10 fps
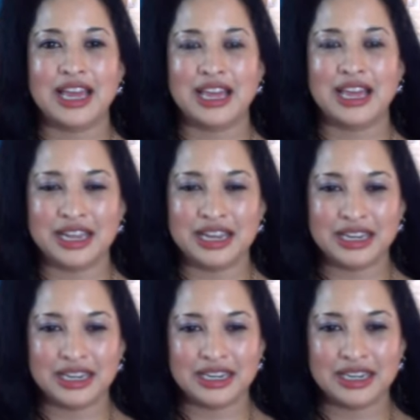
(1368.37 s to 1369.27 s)
and it
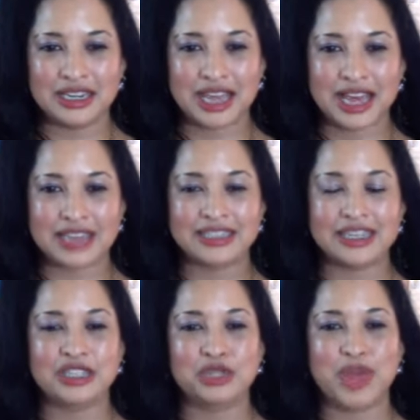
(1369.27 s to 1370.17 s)
has to
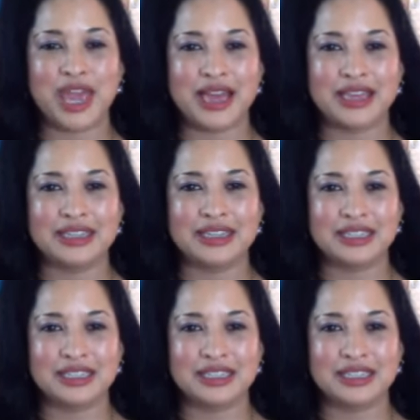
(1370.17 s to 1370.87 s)
expand